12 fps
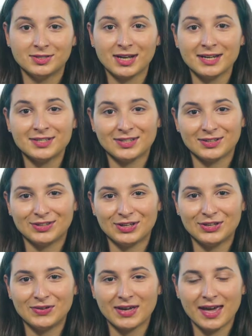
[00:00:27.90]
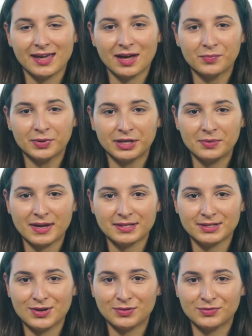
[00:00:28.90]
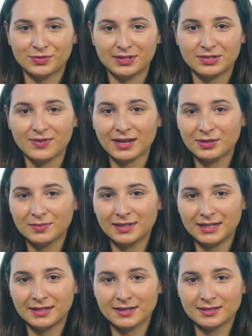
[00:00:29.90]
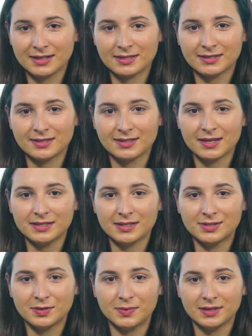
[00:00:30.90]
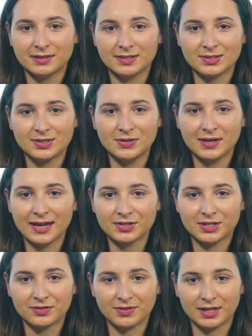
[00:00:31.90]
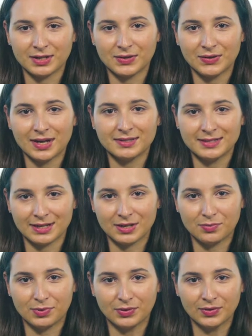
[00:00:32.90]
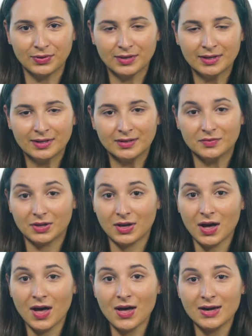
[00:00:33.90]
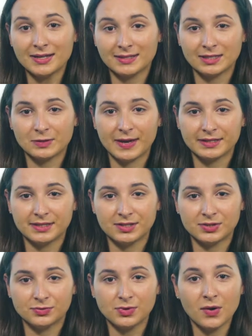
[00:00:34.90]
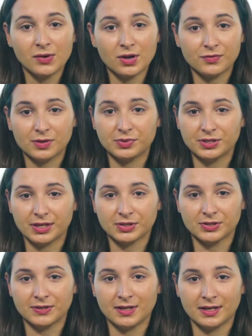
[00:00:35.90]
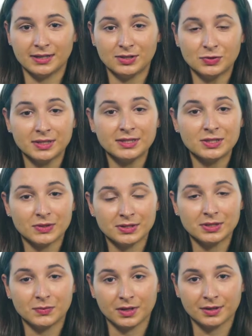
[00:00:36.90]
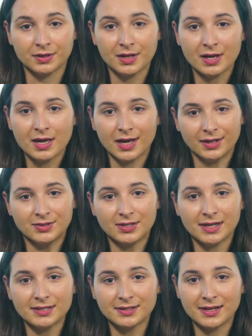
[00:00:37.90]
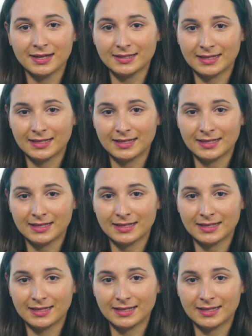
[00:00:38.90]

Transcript: Dyson, the UK company best known for its vacuum cleaners, has decided to build its new electric vehicle in Singapore. The car is expected to roll off the production line in 2021, and Dyson has